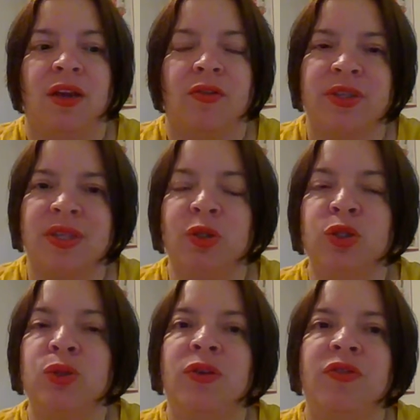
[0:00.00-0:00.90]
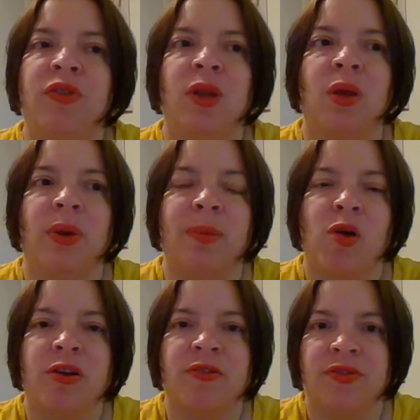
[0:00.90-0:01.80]
For example, do not follow a
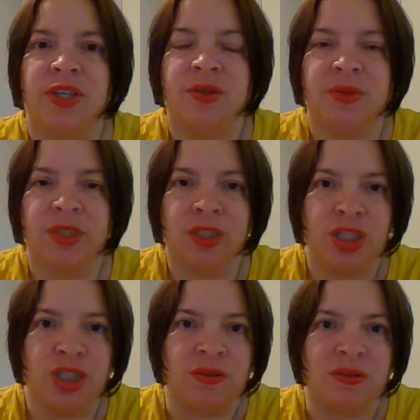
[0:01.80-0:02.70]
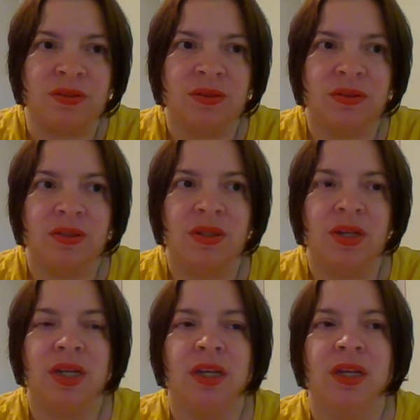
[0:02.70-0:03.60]
part of their religion
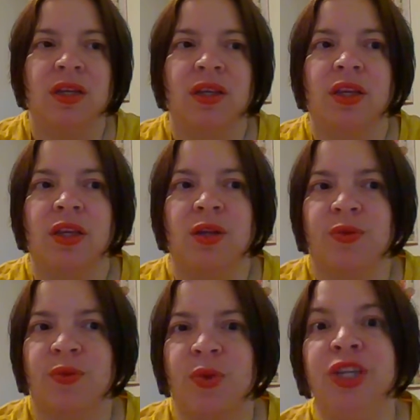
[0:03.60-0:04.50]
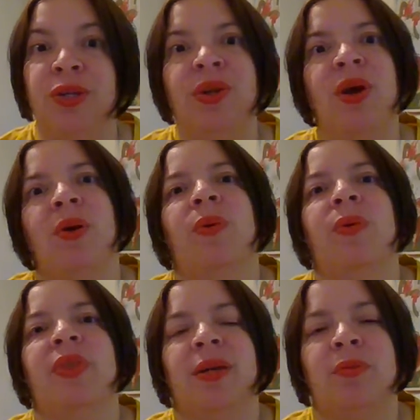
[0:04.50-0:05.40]
when you
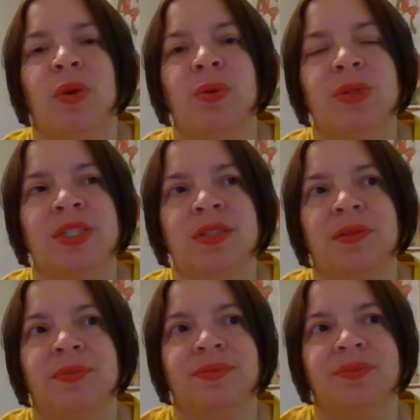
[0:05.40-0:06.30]
know that most